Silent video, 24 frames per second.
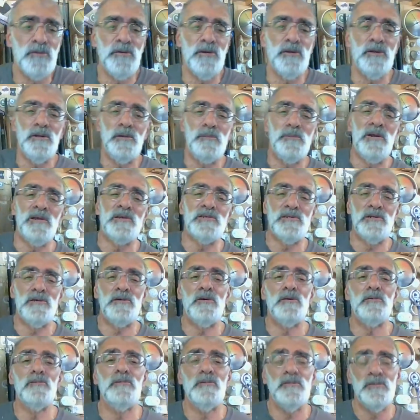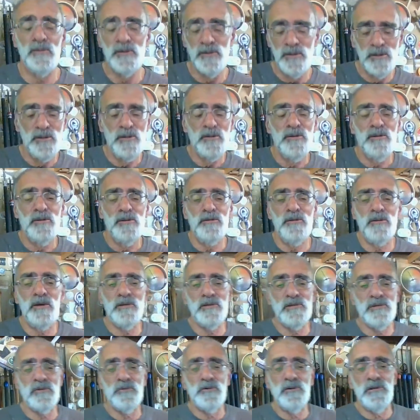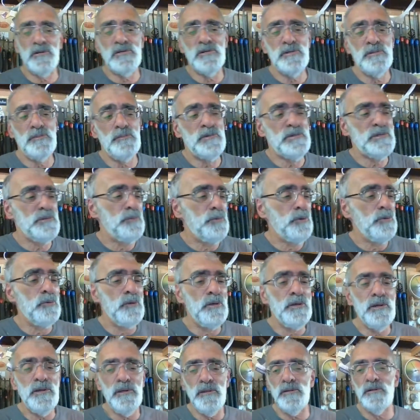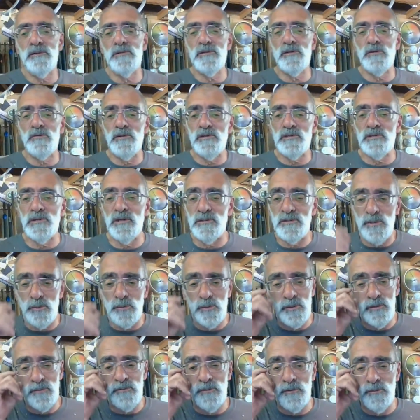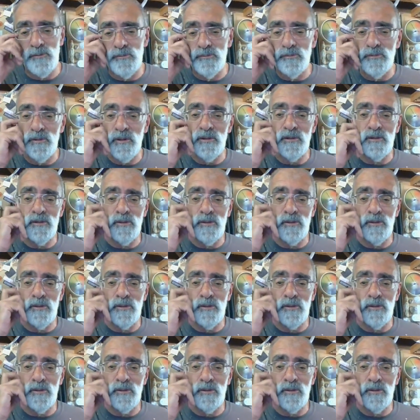think of the plastic coat. Thanks, Chris. Mr. Pooley, because Chris does quite a few uh,